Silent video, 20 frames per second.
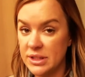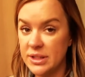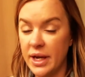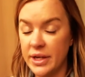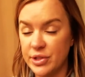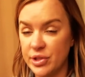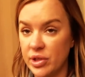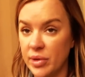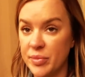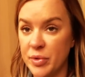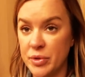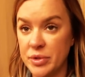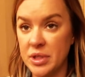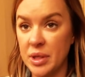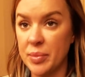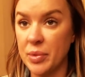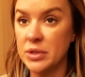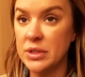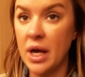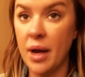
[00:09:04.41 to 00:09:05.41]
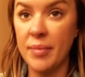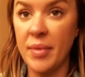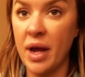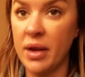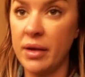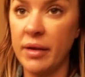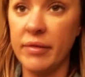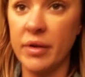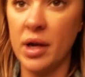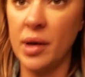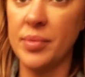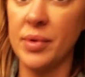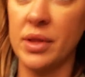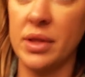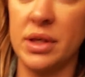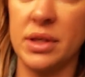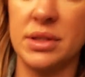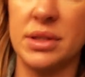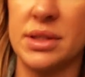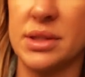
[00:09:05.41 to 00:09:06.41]
snatching up those slippers. I'm not giving up on
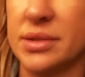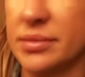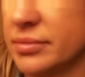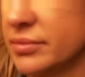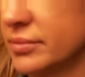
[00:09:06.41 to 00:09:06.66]
this.